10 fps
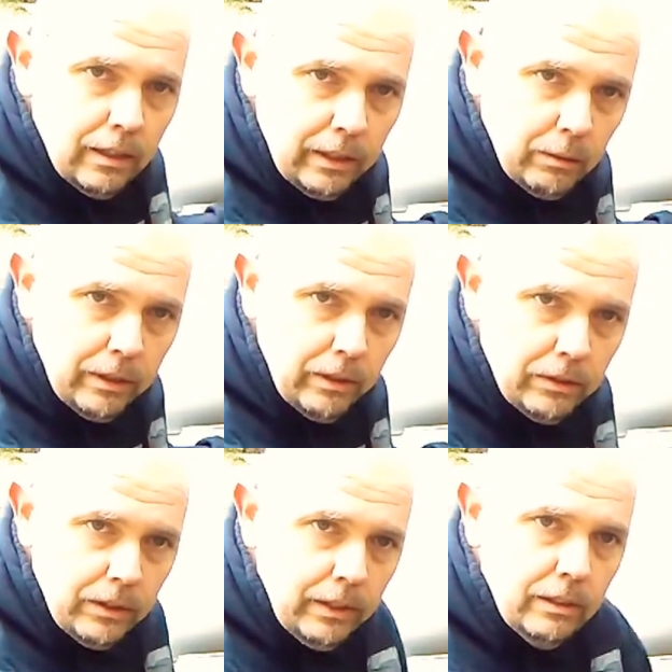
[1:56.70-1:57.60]
liquid
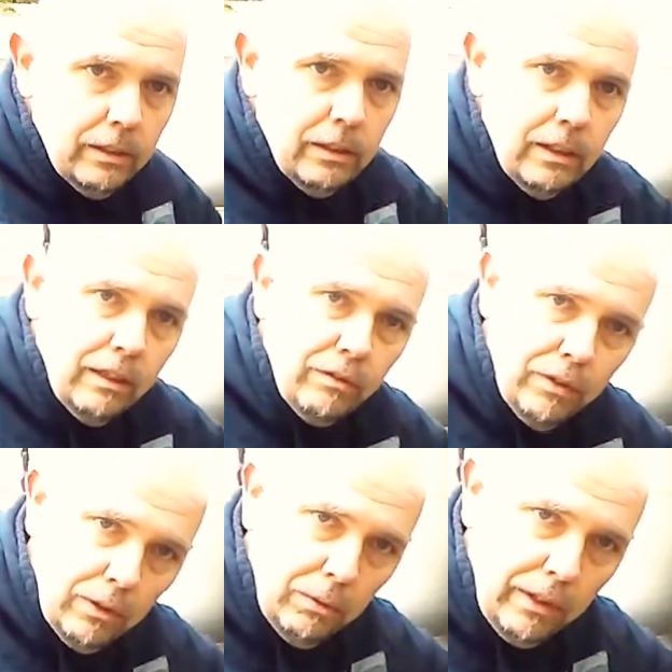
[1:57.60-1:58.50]
goes in and it
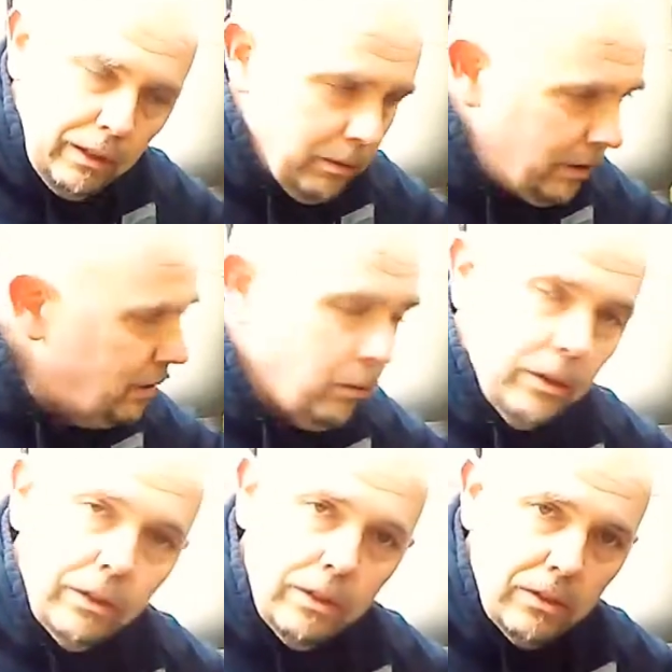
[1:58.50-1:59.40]
fills with liquid.
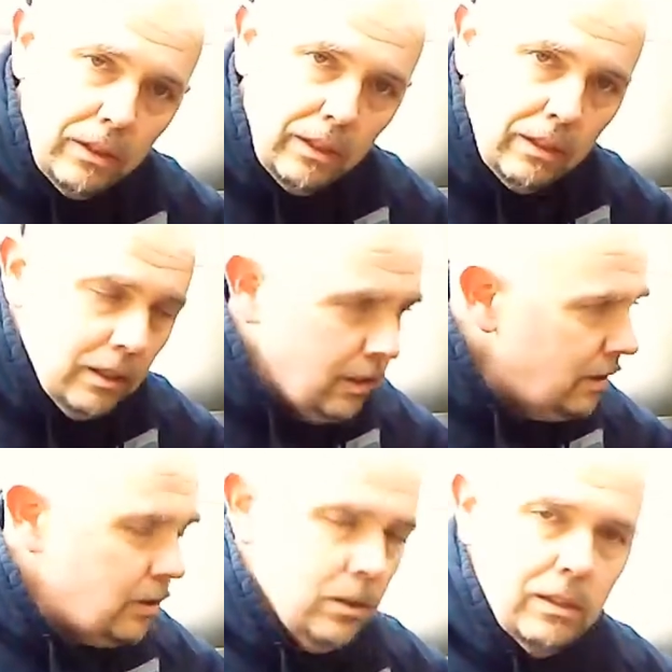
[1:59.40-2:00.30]
When you're using it,
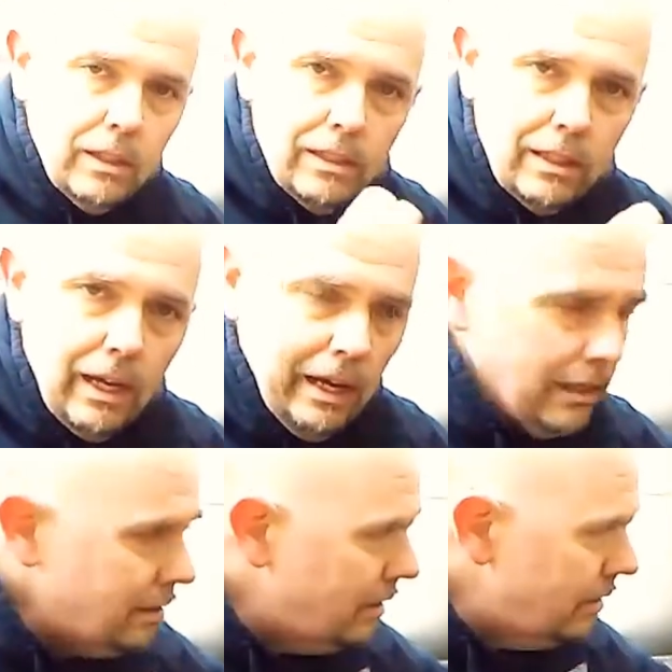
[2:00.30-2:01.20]
you use it as a
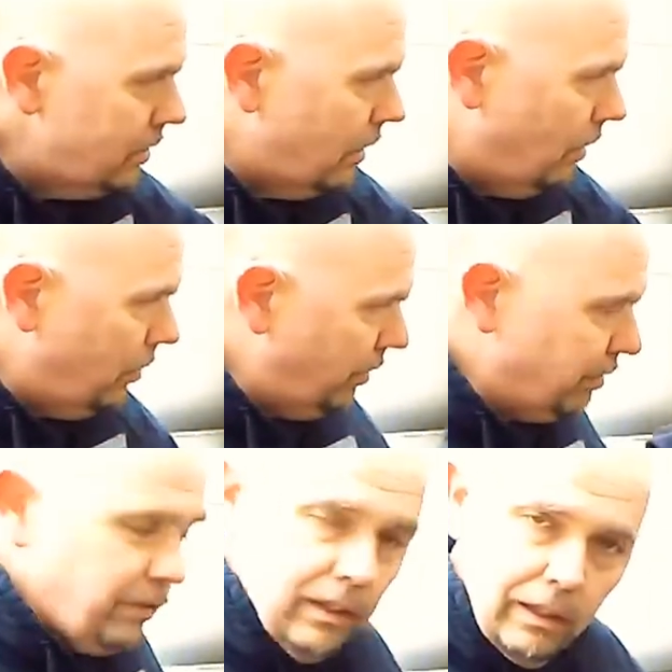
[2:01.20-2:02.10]
gas. So when
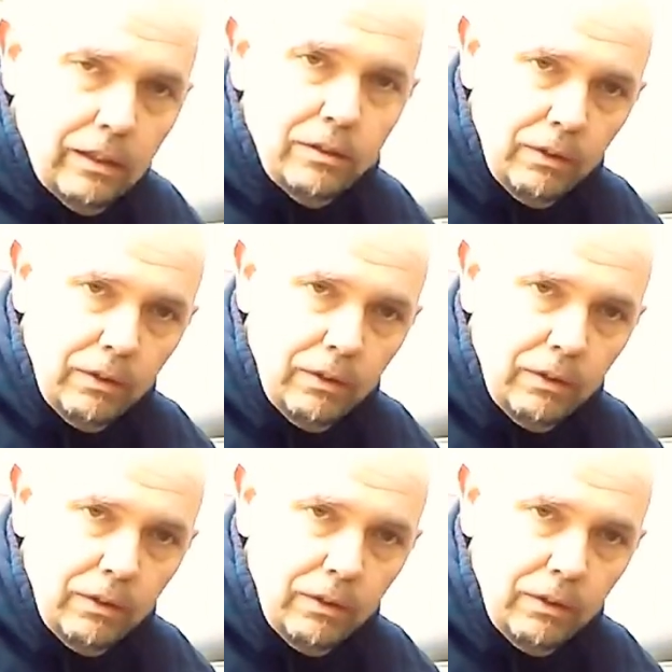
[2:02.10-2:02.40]
you're filling it, you